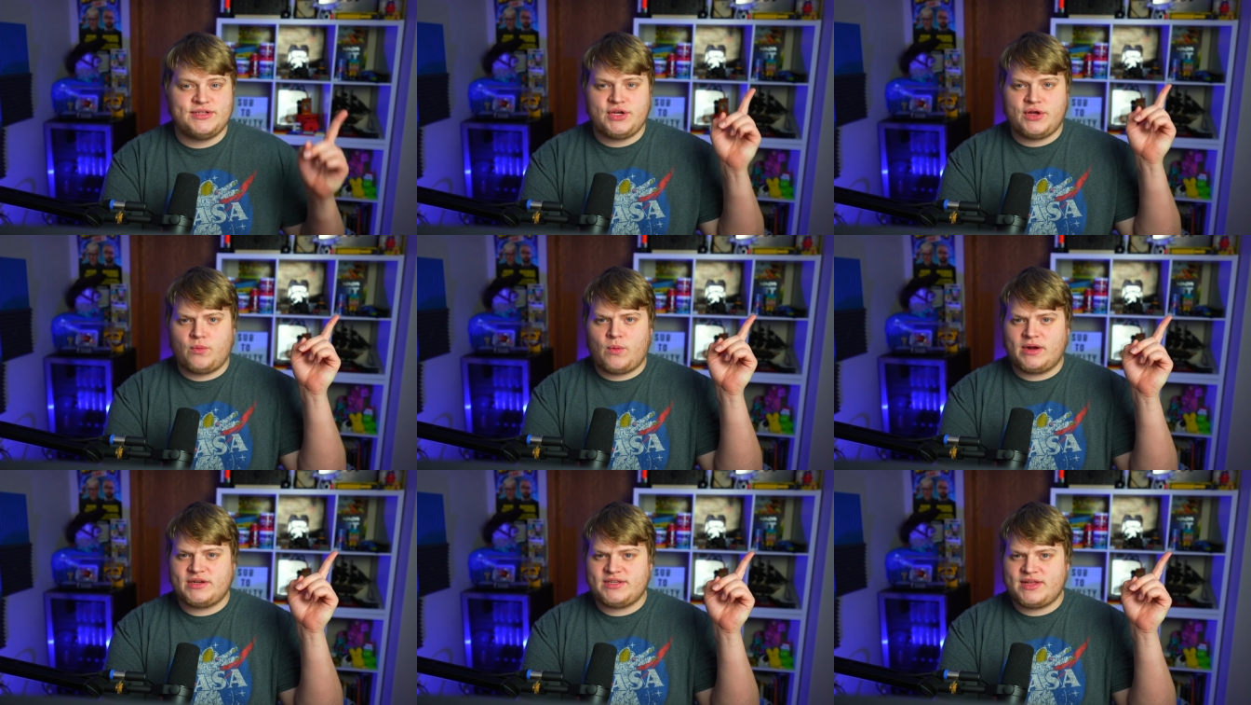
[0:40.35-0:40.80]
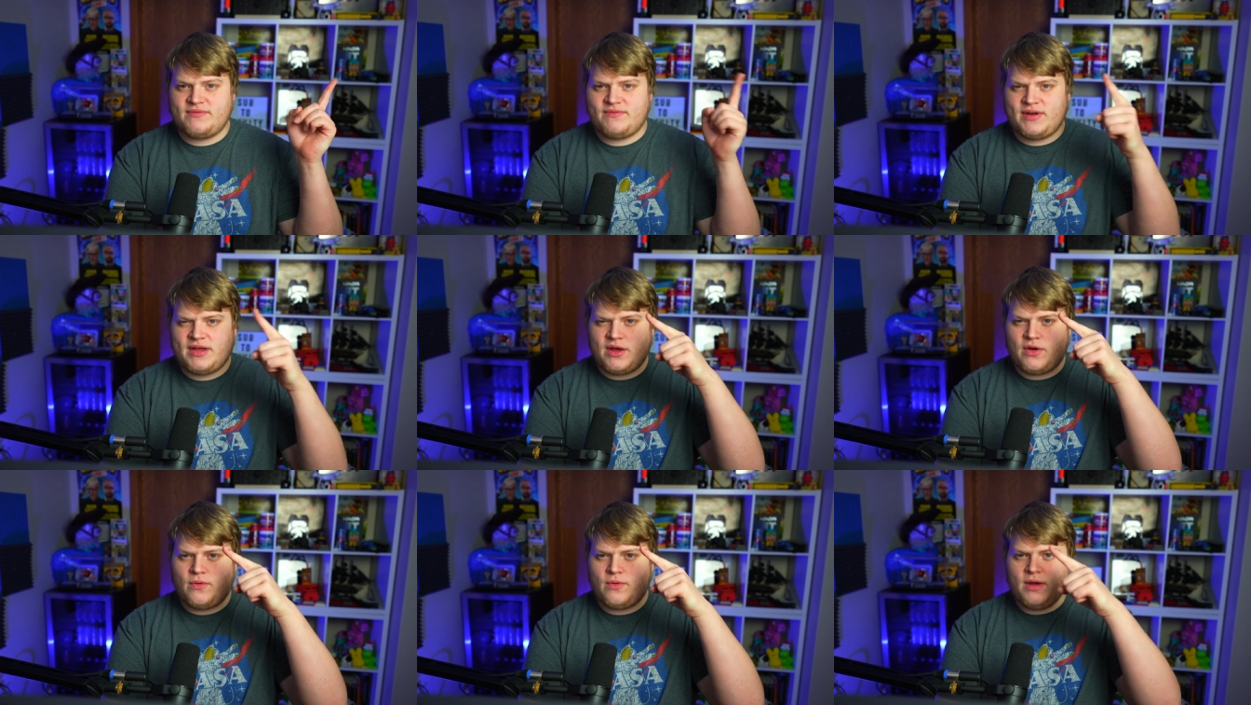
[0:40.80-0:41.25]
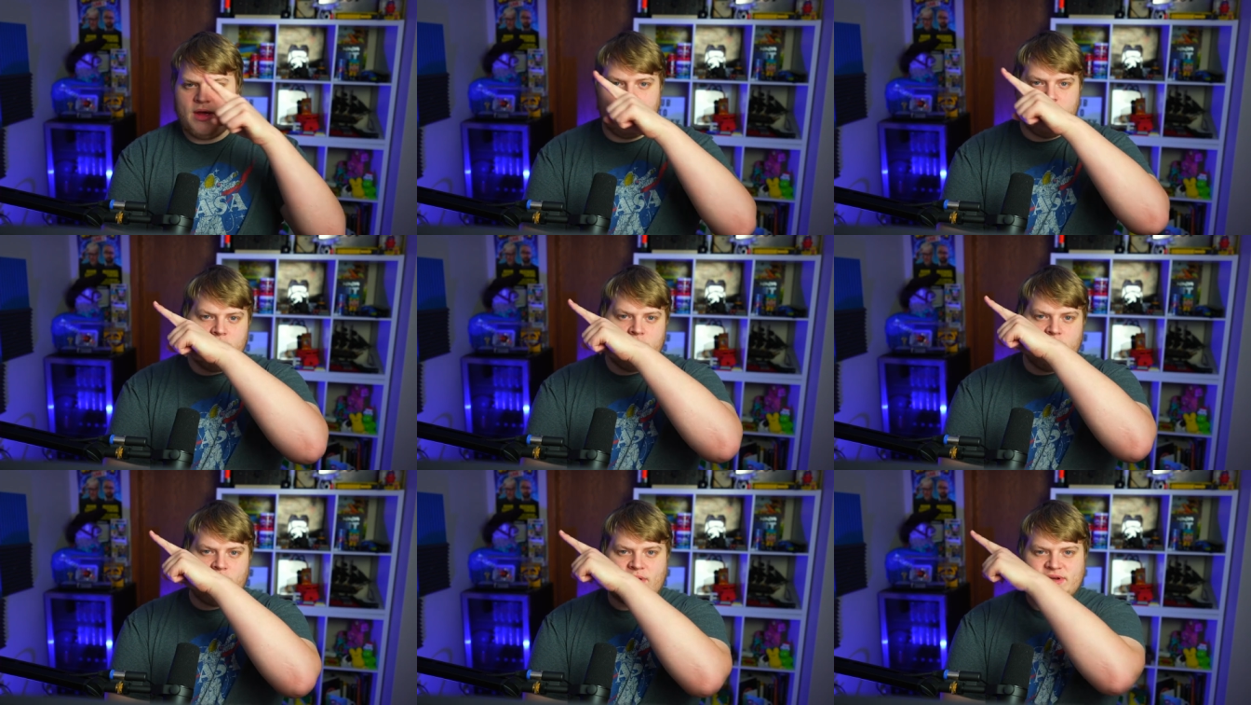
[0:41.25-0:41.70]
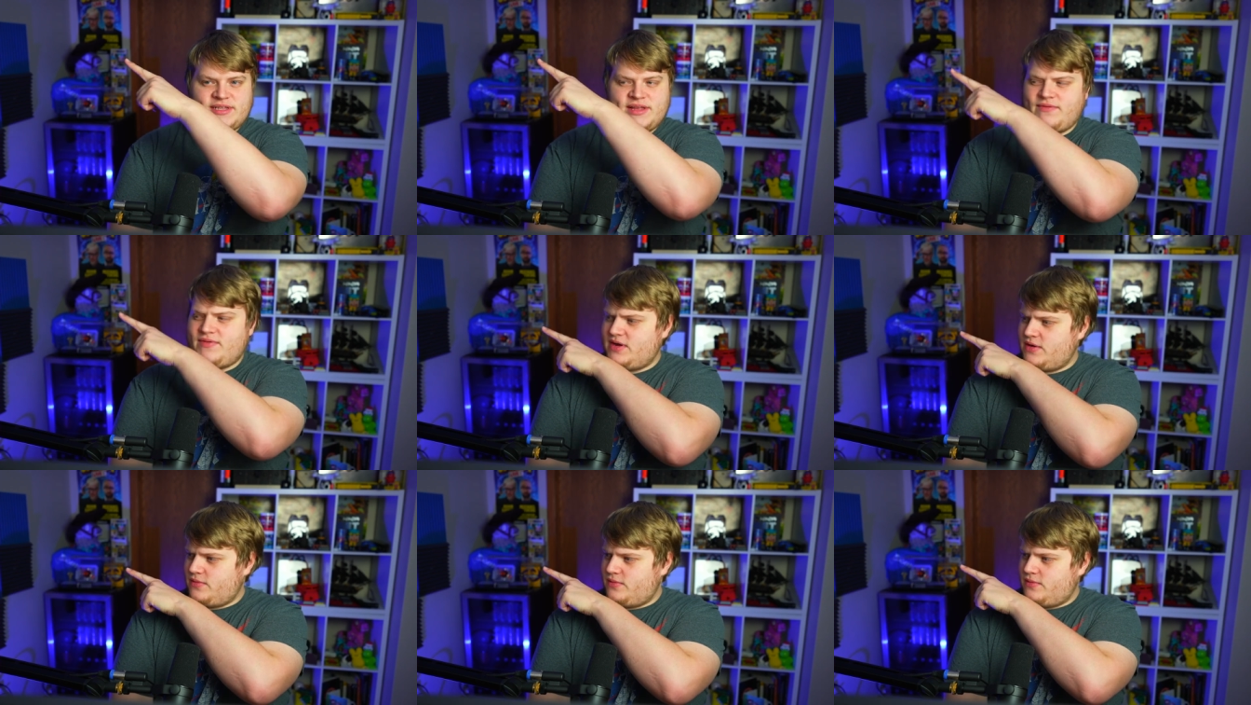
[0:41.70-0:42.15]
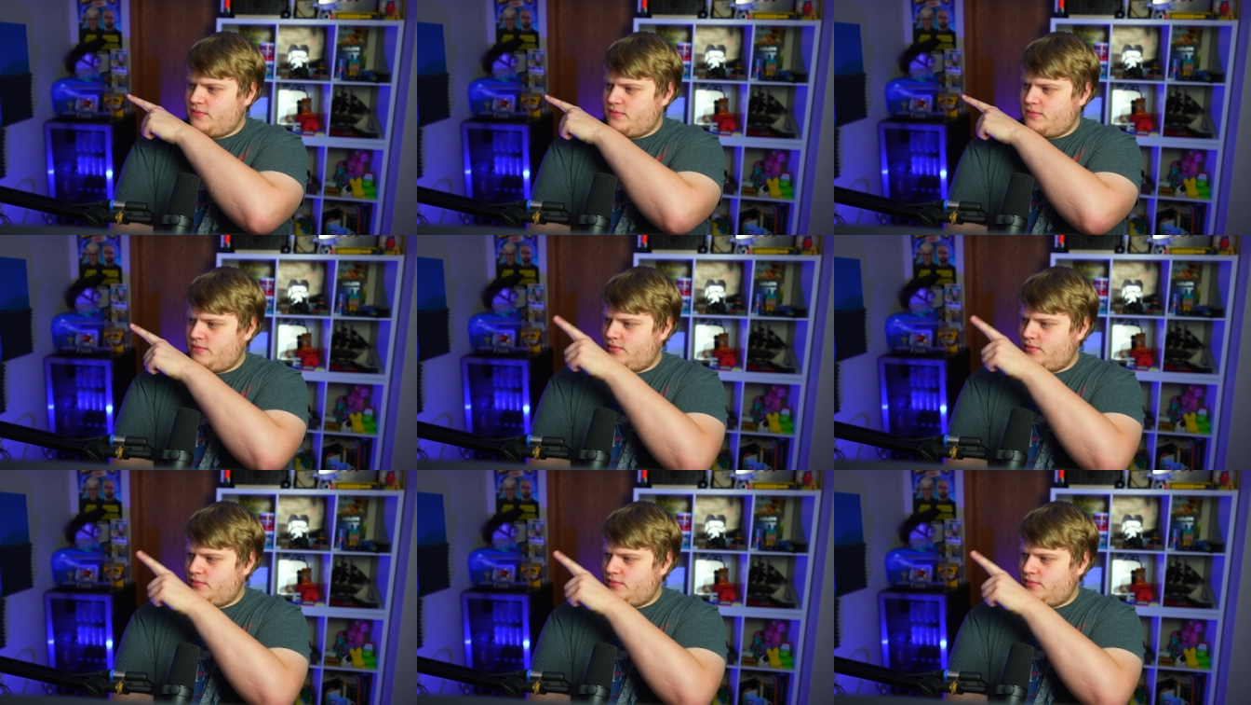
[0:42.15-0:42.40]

You can watch that video, watch that video,